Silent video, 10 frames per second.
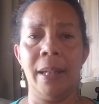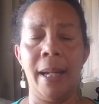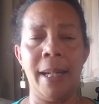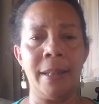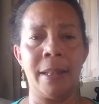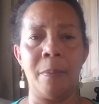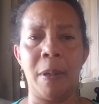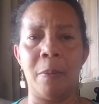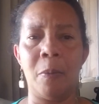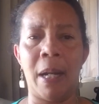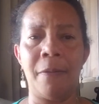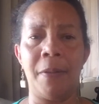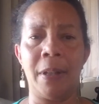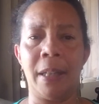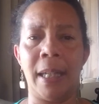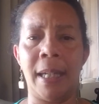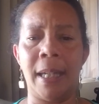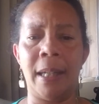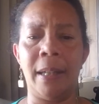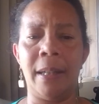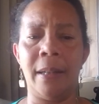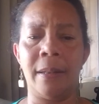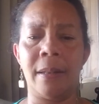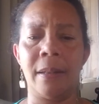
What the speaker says: And some people might feel an ease.